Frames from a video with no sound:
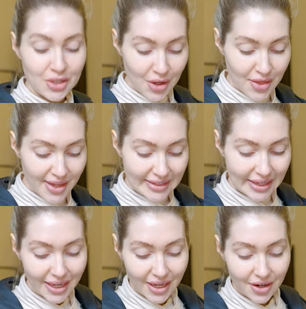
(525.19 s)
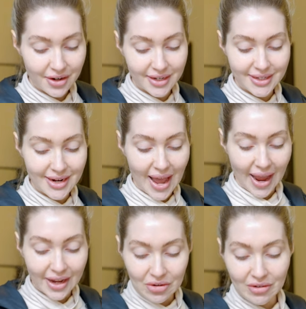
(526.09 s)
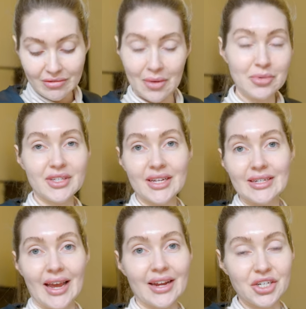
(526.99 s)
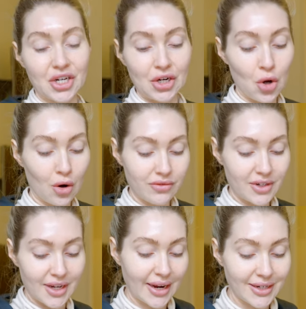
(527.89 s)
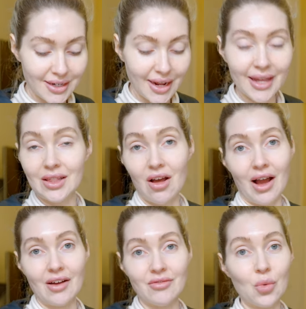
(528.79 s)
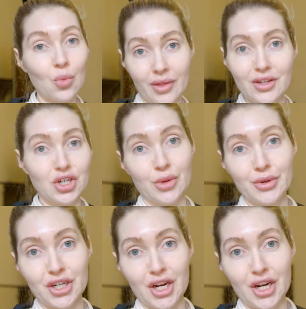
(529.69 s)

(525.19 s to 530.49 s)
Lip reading: So this here is an accurate representation of day-to-day life with a German